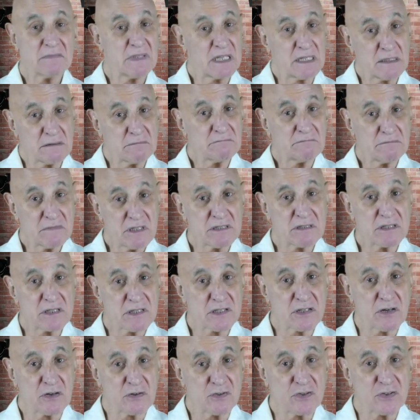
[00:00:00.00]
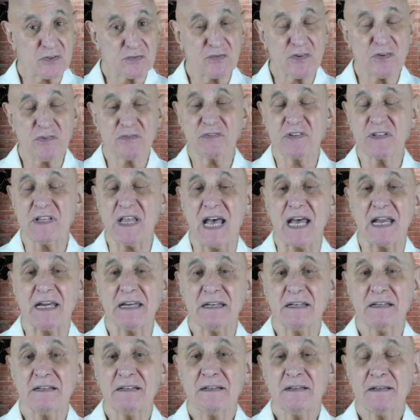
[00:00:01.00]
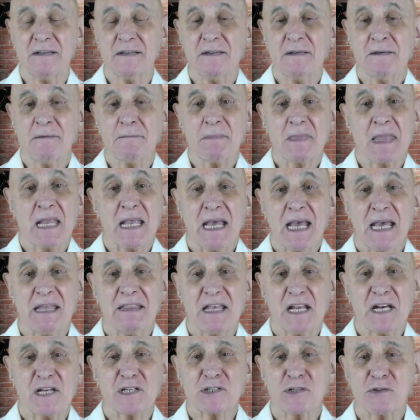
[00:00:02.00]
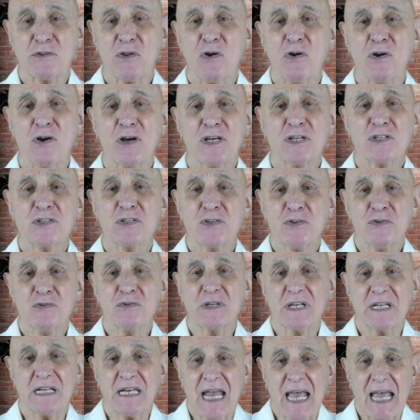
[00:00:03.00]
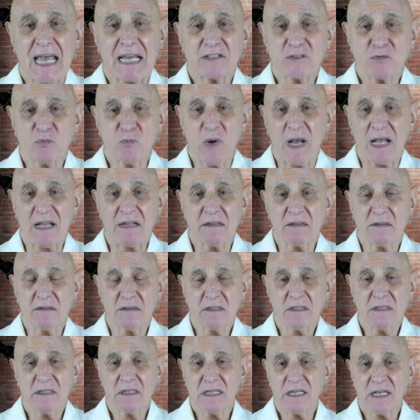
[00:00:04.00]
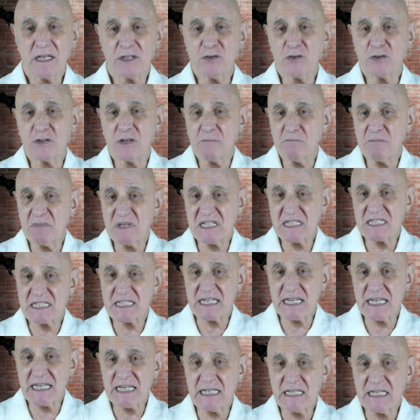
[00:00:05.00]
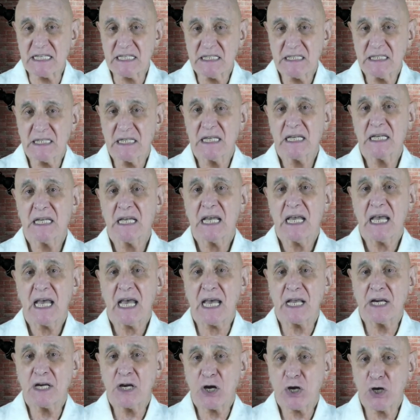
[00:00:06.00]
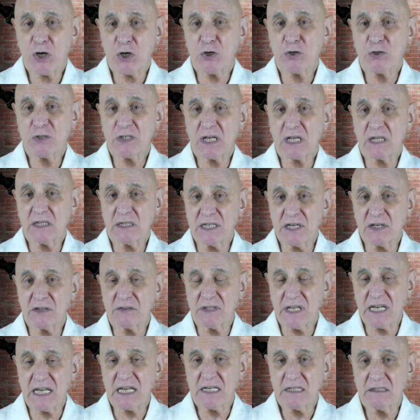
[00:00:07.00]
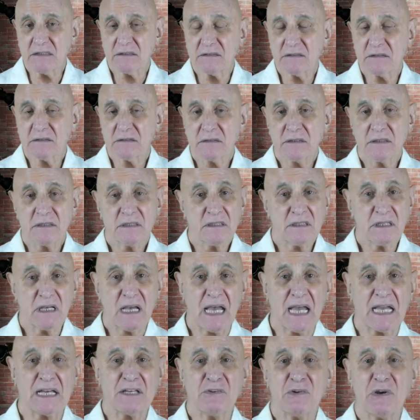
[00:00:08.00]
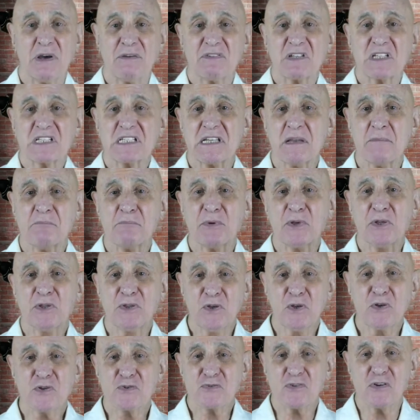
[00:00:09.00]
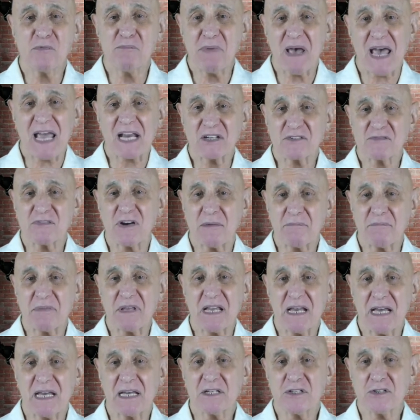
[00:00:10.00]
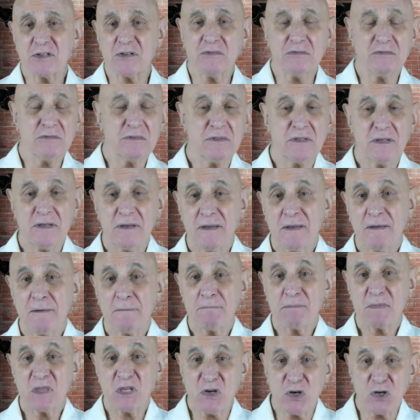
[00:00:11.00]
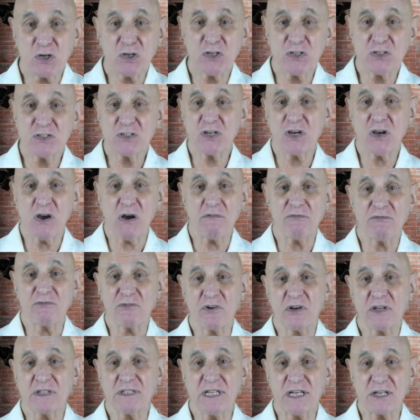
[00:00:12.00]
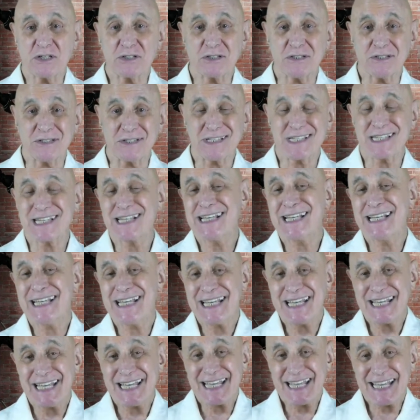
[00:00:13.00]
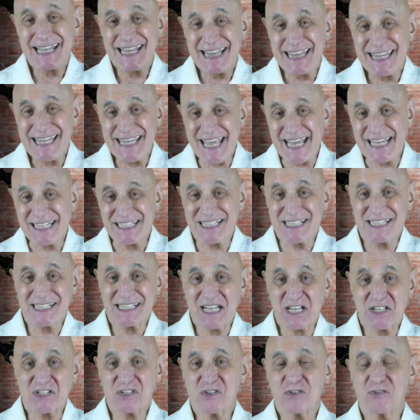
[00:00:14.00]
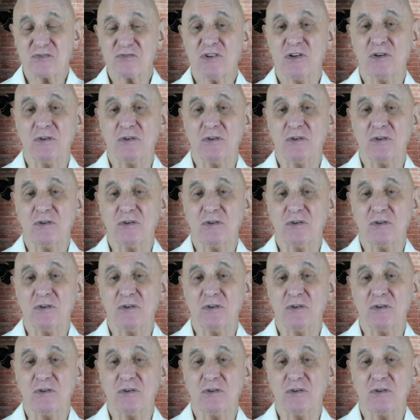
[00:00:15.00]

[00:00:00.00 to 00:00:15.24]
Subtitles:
there's a certain truth to that, and that as long as you can act well, you can be seen and heard clearly, and you have a simple neutral backdrop behind you, you're good to go for auditions. Yes, that's true.